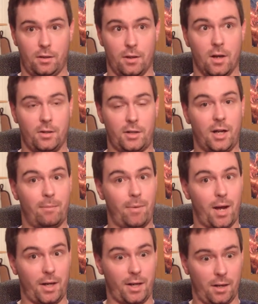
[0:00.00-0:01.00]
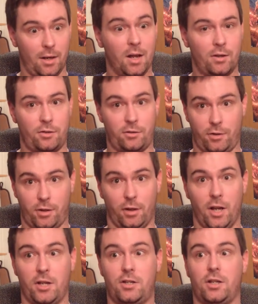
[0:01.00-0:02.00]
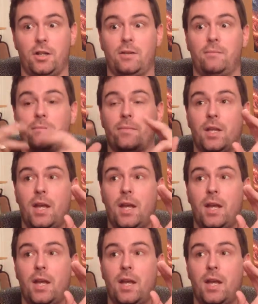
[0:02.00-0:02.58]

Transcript: uh, to come back in to circulation